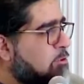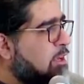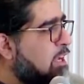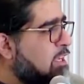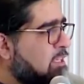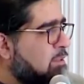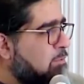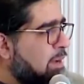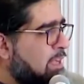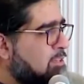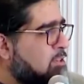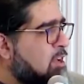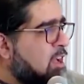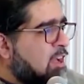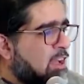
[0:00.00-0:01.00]
doing it the
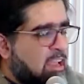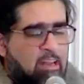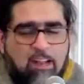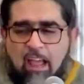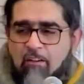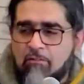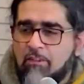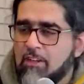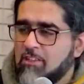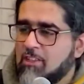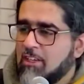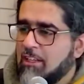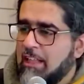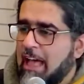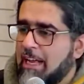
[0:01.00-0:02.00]
best. In every
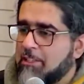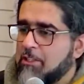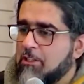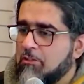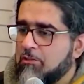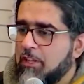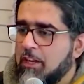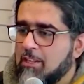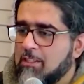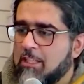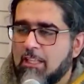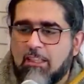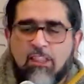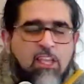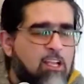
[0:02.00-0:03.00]
single action of theirs,
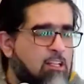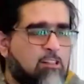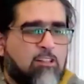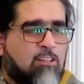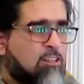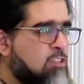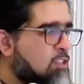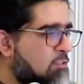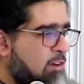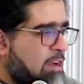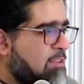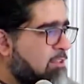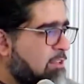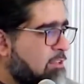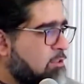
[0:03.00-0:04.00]
they think this is the
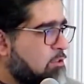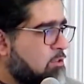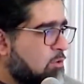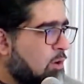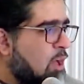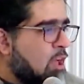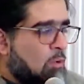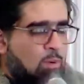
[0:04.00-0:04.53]
right thing to do.